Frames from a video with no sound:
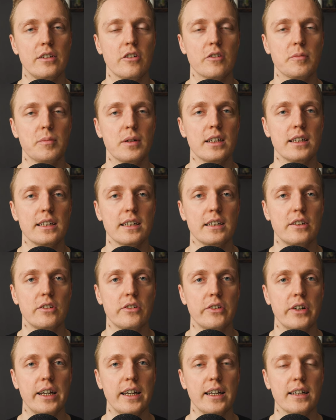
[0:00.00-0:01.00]
normally in
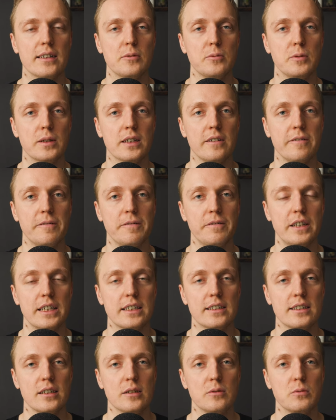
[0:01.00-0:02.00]
React we can
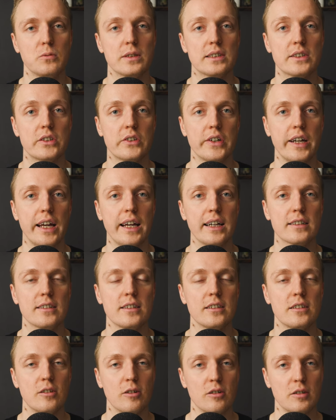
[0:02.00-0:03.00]
fix it with
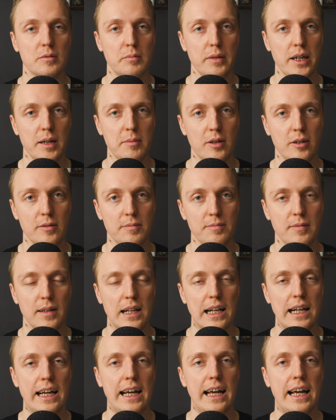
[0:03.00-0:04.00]
React.memo.
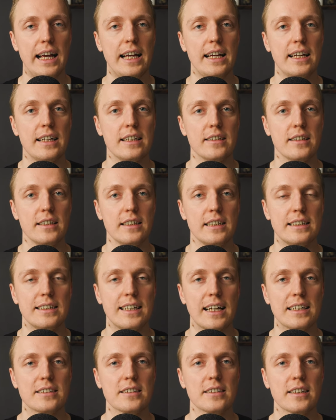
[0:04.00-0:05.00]
And it
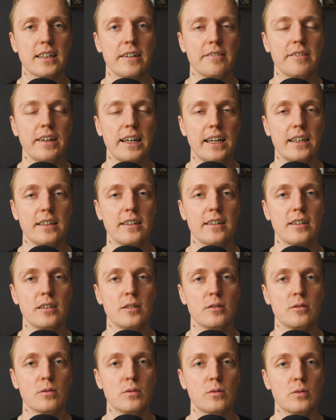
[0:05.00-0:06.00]
doesn't have
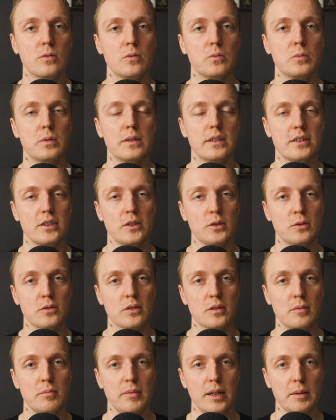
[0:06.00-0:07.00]
anything to do with
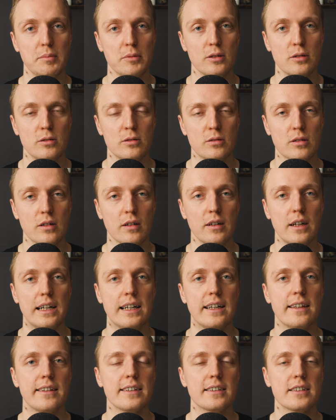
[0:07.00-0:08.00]
useMemo hook.
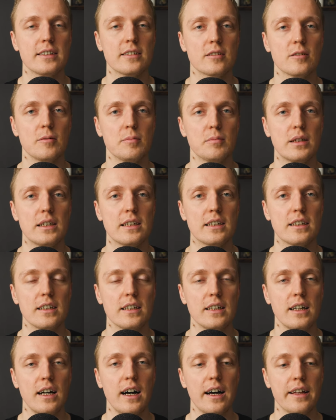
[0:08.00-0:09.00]
This is
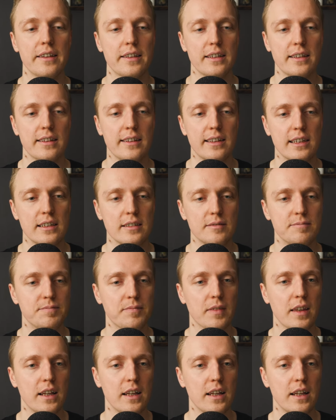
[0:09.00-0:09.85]
completely other thing.